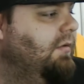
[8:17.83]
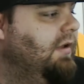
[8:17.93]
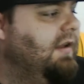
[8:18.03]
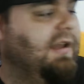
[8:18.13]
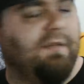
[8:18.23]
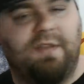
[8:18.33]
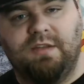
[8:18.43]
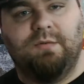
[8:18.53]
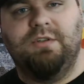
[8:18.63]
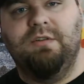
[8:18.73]
If
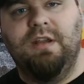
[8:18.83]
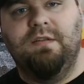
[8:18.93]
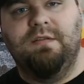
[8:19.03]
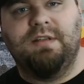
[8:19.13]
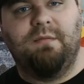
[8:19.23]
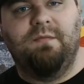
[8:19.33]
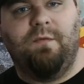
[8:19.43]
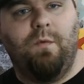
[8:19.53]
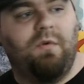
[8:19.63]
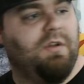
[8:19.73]
that's what you need something
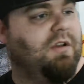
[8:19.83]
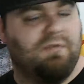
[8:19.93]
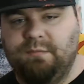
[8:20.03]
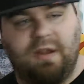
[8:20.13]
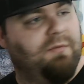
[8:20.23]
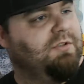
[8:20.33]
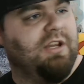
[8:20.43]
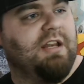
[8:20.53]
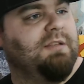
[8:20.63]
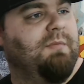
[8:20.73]
for, spend what you
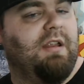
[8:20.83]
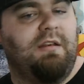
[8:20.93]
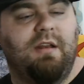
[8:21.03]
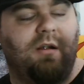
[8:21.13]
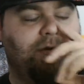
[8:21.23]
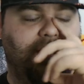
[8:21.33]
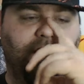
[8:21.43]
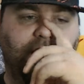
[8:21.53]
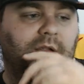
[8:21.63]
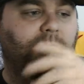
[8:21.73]
got to spend,
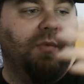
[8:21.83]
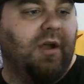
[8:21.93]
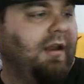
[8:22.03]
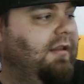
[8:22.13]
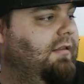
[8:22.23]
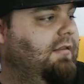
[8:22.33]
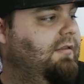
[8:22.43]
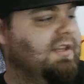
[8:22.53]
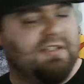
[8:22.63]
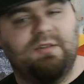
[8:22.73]
But
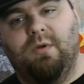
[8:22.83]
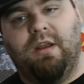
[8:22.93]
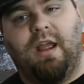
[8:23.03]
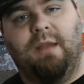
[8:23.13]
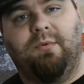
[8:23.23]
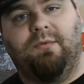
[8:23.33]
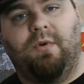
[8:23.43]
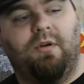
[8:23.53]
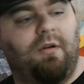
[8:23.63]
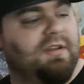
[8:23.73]
this is what I
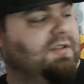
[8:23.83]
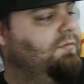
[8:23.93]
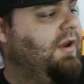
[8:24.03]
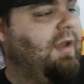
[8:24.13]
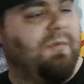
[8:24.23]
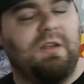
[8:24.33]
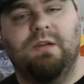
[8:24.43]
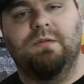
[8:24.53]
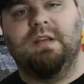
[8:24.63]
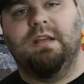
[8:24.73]
prefer. This is what I've been
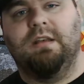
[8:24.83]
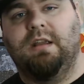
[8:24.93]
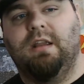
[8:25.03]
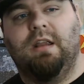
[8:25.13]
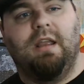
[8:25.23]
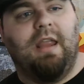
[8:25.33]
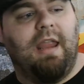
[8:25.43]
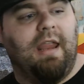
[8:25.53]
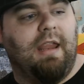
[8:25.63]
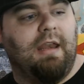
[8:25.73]
using,
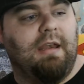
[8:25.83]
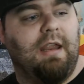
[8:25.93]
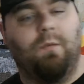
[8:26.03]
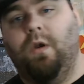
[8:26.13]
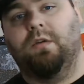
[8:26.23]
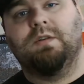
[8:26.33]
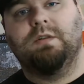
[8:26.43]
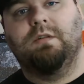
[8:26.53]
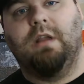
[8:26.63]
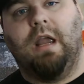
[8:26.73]
and it
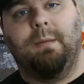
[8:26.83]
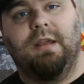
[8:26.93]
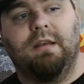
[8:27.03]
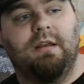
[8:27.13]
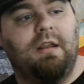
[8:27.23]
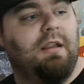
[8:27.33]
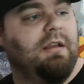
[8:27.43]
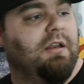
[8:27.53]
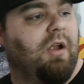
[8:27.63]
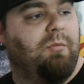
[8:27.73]
works. I mean,
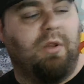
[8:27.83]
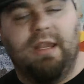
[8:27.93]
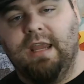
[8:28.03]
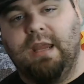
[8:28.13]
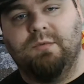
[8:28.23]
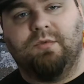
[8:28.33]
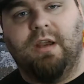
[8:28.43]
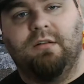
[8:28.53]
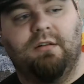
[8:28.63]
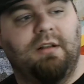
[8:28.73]
I play games
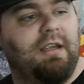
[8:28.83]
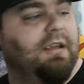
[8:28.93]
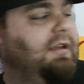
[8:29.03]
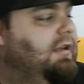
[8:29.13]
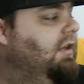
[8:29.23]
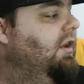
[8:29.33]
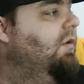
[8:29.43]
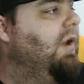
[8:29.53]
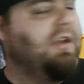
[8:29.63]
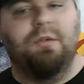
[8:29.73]
regularly.
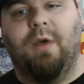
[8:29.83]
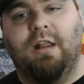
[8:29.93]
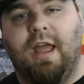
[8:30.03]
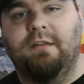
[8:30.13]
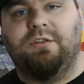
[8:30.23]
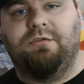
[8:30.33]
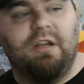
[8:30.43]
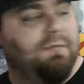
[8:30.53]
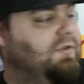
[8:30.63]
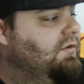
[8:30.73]
When I do my live
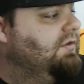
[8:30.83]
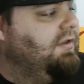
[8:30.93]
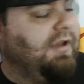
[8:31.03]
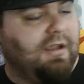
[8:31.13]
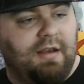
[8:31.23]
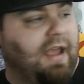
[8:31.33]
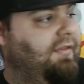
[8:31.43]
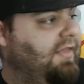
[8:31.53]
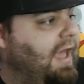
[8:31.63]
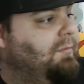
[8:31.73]
streams,
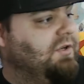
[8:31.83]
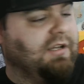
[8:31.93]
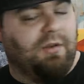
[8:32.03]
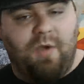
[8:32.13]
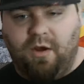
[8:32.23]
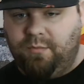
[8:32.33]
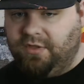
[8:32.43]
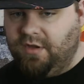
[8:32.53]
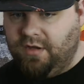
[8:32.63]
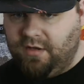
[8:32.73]
not that particular model, but
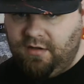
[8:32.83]
the